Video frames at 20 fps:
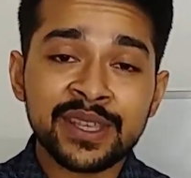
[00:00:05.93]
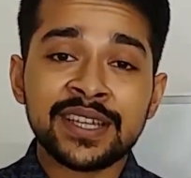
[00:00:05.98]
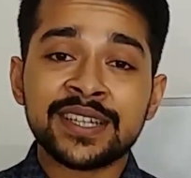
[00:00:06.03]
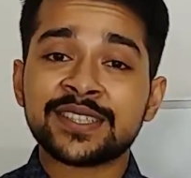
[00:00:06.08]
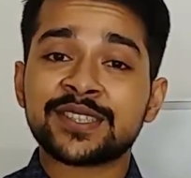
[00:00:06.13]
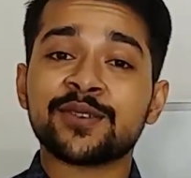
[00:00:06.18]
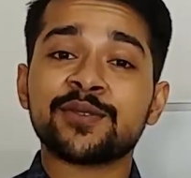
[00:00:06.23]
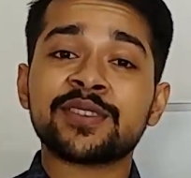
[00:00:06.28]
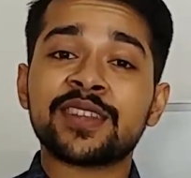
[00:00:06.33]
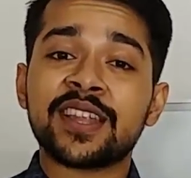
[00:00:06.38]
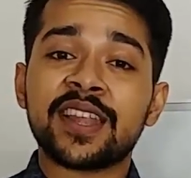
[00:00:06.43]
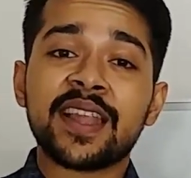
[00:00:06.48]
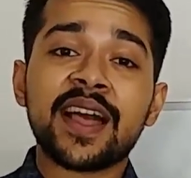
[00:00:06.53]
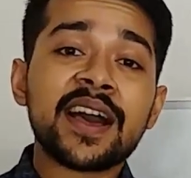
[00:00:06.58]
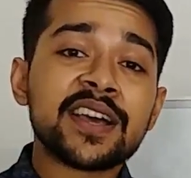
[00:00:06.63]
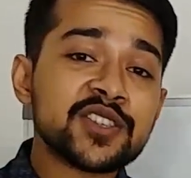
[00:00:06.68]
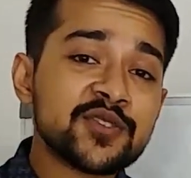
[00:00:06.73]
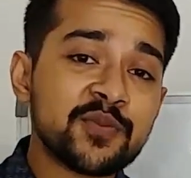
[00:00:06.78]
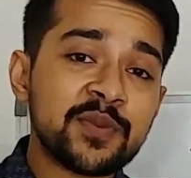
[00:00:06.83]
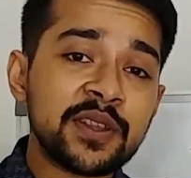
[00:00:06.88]
So in the
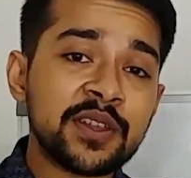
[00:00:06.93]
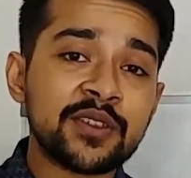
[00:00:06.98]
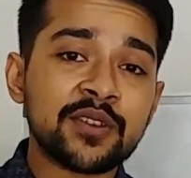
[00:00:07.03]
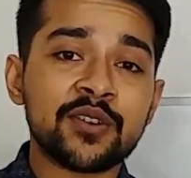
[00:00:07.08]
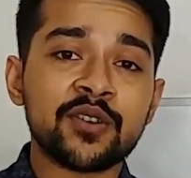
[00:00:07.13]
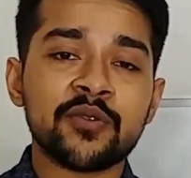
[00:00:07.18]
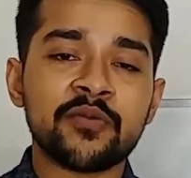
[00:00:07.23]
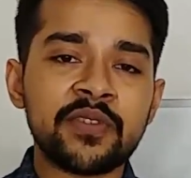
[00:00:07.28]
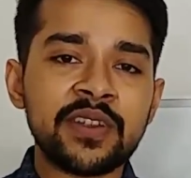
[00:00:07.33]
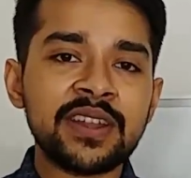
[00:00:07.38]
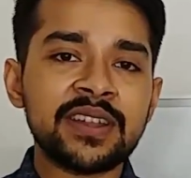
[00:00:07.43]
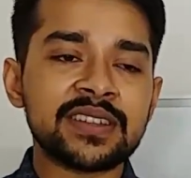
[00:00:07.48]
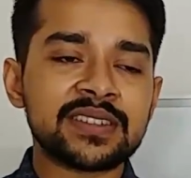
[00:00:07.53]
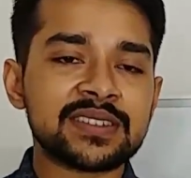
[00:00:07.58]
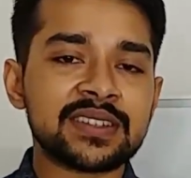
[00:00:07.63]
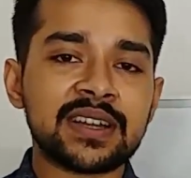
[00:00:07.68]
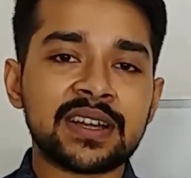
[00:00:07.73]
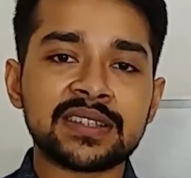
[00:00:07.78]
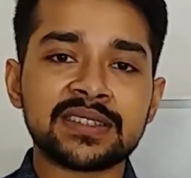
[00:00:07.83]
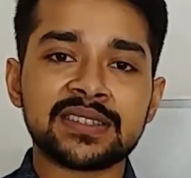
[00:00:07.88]
last video we
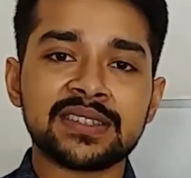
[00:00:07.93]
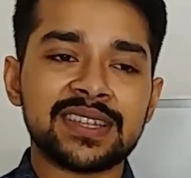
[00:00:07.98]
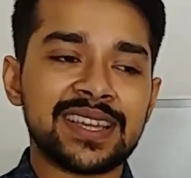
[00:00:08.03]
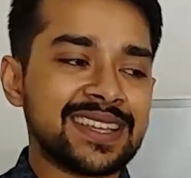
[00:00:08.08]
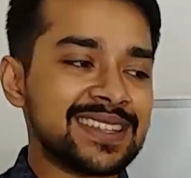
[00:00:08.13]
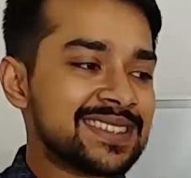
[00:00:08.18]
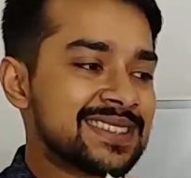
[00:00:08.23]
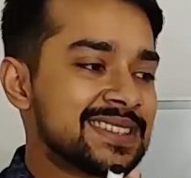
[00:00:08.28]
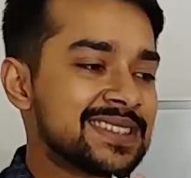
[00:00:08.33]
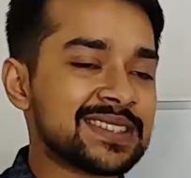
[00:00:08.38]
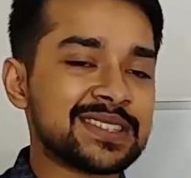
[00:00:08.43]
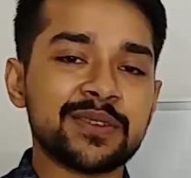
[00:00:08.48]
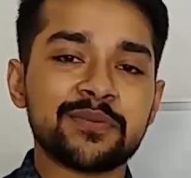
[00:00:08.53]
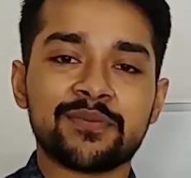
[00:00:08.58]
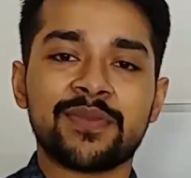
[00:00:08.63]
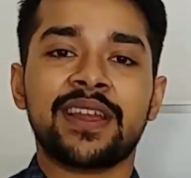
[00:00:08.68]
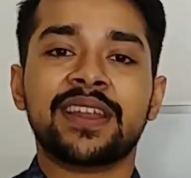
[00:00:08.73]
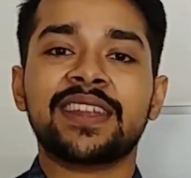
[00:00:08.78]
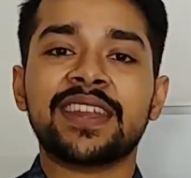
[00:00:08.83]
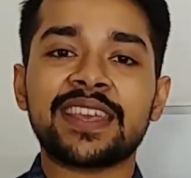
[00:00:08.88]
discussed
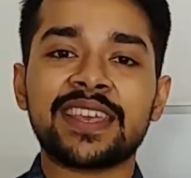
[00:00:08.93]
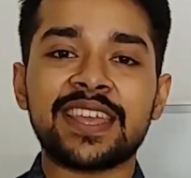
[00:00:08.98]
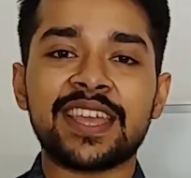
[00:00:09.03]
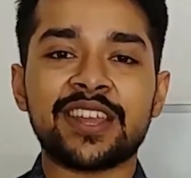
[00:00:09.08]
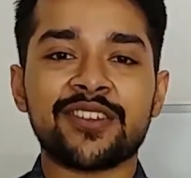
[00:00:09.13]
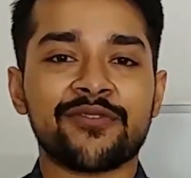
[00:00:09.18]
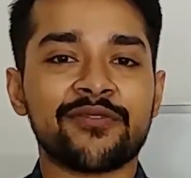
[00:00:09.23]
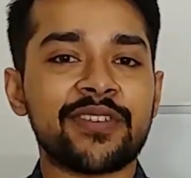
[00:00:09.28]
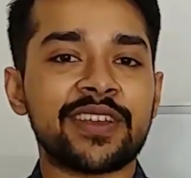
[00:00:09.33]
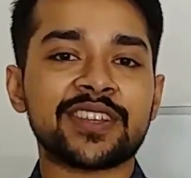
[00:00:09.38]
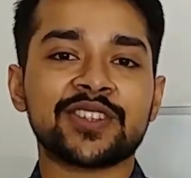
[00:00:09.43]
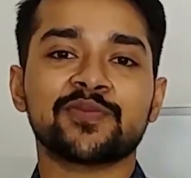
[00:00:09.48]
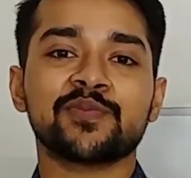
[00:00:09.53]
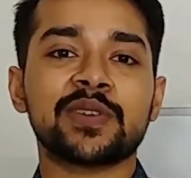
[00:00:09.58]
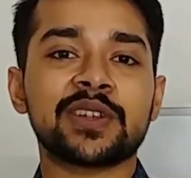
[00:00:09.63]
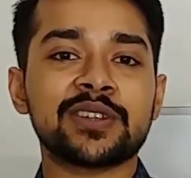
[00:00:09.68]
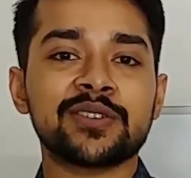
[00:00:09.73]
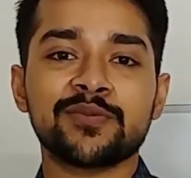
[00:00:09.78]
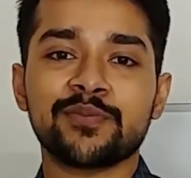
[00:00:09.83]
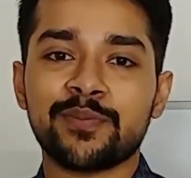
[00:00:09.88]
systematic
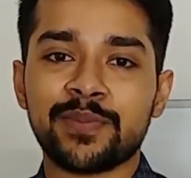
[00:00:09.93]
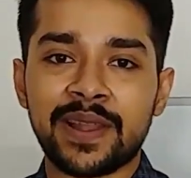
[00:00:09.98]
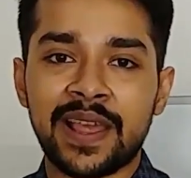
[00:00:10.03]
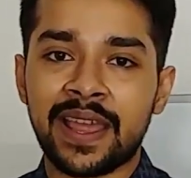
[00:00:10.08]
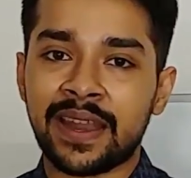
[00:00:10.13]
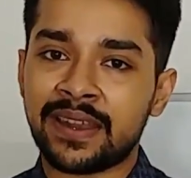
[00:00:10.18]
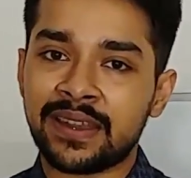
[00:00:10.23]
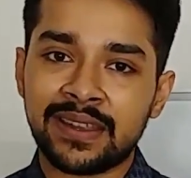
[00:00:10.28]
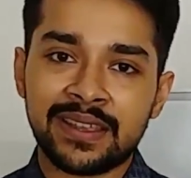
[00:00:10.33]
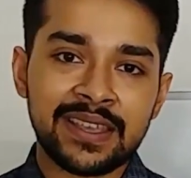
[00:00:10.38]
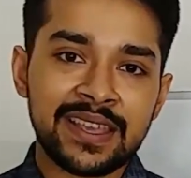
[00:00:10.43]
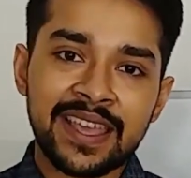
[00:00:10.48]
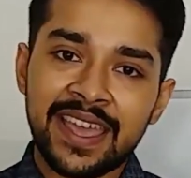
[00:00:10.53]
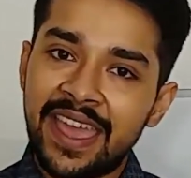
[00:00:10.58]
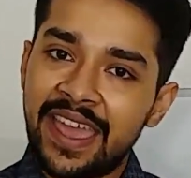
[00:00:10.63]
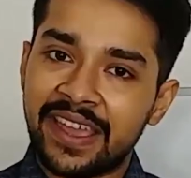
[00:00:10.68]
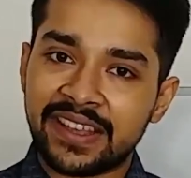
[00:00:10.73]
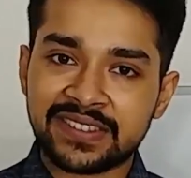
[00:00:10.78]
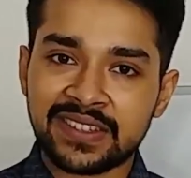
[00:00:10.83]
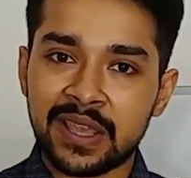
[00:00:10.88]
investment plan,
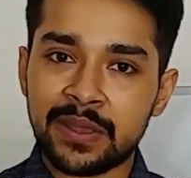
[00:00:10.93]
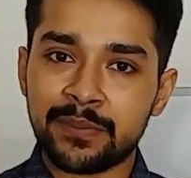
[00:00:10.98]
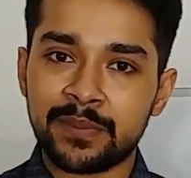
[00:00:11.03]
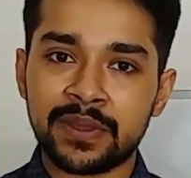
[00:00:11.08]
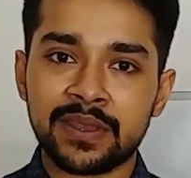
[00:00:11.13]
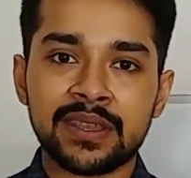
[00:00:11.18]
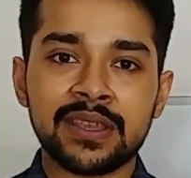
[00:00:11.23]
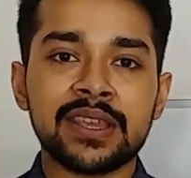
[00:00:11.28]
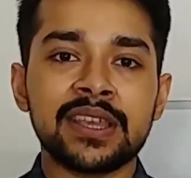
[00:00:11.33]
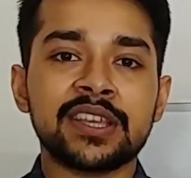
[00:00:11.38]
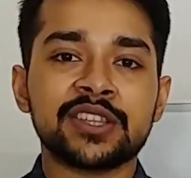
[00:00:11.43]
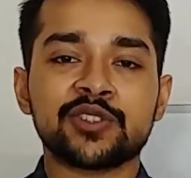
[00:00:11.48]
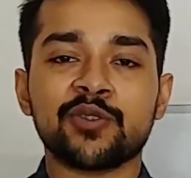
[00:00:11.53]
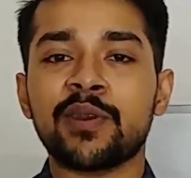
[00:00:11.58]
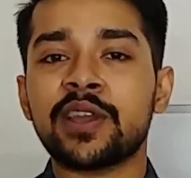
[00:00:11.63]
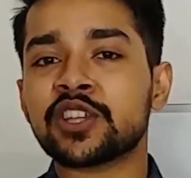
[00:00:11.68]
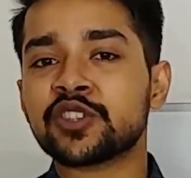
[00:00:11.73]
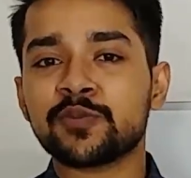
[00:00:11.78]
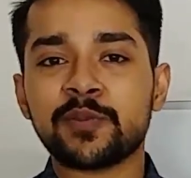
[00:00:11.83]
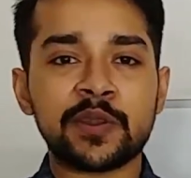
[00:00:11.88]
SIP. So
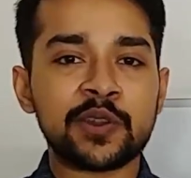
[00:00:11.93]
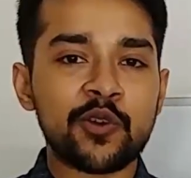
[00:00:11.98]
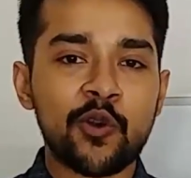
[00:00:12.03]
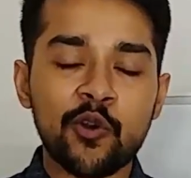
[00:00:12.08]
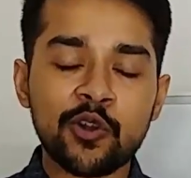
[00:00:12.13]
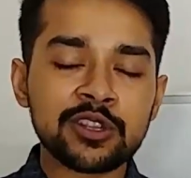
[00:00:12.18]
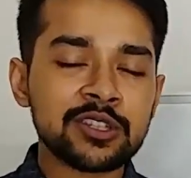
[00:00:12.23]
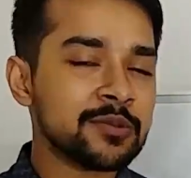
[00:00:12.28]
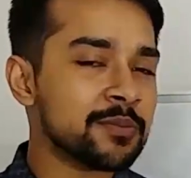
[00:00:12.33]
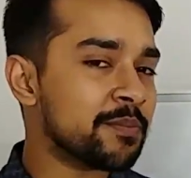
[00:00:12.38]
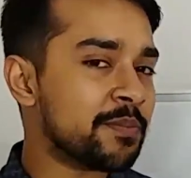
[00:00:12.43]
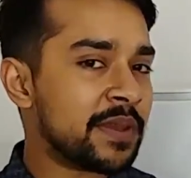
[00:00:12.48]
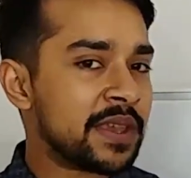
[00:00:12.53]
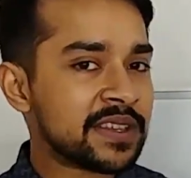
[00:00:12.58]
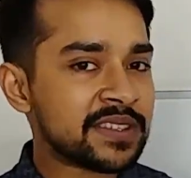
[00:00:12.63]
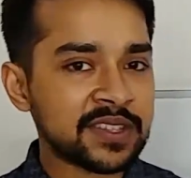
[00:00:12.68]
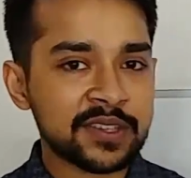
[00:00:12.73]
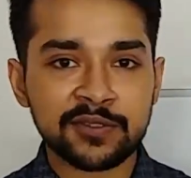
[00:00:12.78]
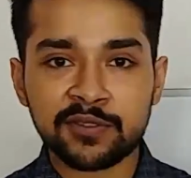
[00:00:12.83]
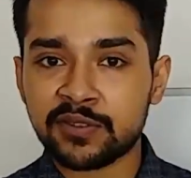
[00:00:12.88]
I explained all the
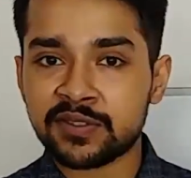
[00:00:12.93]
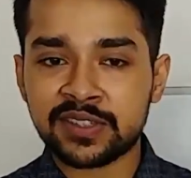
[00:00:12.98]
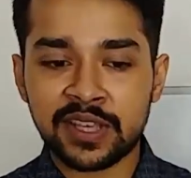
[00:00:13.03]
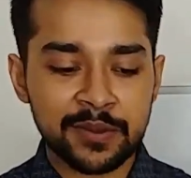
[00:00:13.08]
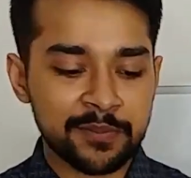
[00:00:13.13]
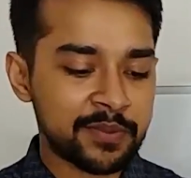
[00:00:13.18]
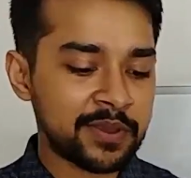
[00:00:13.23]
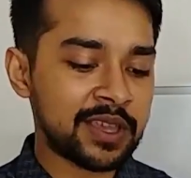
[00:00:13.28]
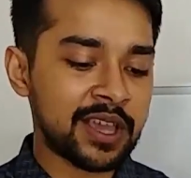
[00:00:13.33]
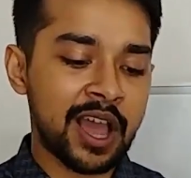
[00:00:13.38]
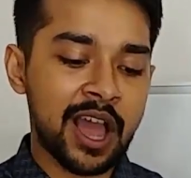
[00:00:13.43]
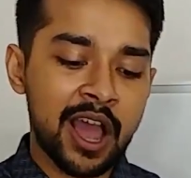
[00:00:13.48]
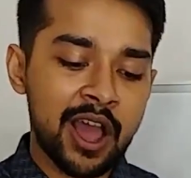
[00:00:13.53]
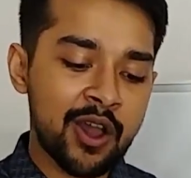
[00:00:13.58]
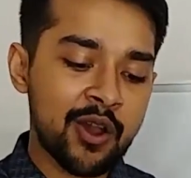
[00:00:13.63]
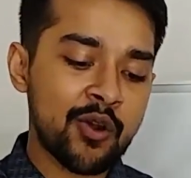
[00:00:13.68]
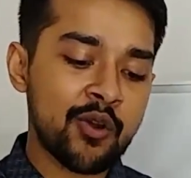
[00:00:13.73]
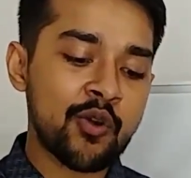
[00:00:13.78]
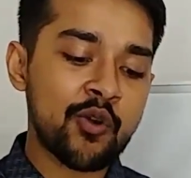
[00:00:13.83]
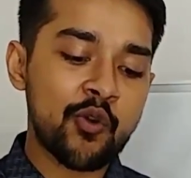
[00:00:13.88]
basics of SIP,
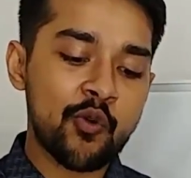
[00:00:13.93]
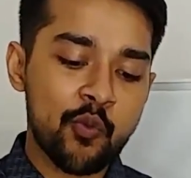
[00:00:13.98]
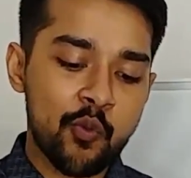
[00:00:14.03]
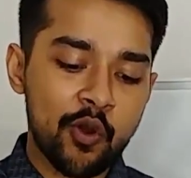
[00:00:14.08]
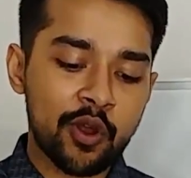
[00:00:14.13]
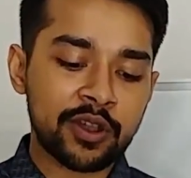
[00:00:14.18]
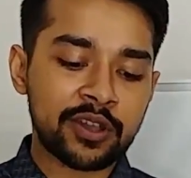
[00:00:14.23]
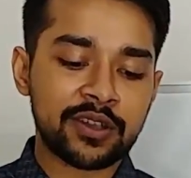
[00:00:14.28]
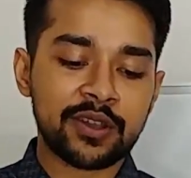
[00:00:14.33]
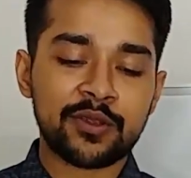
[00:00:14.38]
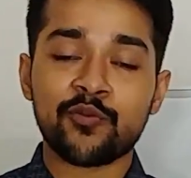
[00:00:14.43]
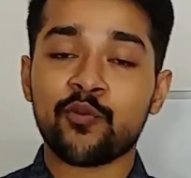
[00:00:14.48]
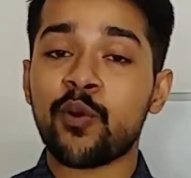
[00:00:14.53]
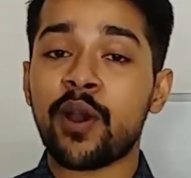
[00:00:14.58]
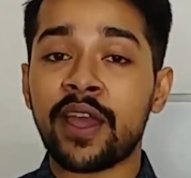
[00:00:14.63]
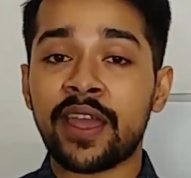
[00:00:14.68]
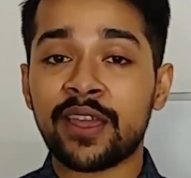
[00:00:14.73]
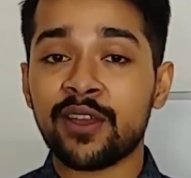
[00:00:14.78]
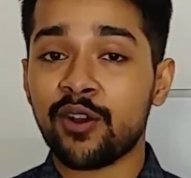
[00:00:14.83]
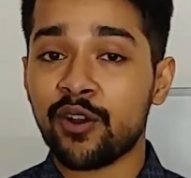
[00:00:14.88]
how, what,
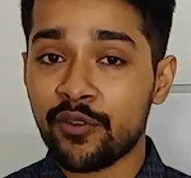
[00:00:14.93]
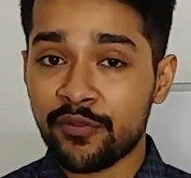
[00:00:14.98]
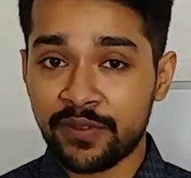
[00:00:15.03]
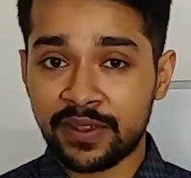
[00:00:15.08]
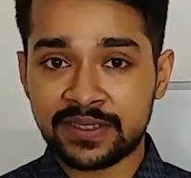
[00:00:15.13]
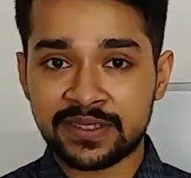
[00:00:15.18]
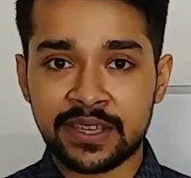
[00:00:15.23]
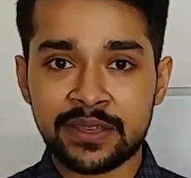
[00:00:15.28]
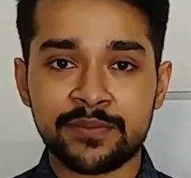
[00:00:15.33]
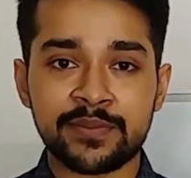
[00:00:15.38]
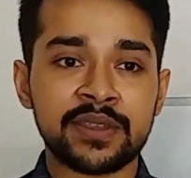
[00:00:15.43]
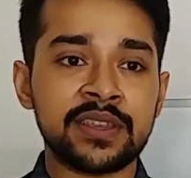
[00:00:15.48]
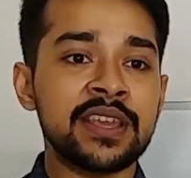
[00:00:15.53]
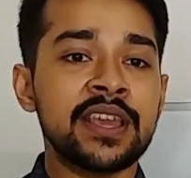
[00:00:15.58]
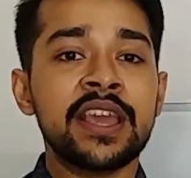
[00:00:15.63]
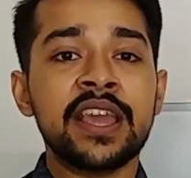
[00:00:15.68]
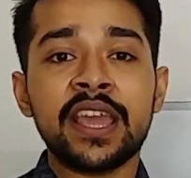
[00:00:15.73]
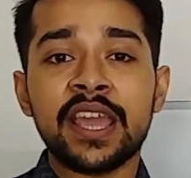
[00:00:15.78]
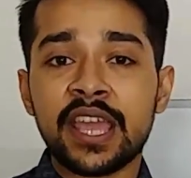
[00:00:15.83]
why of SIP.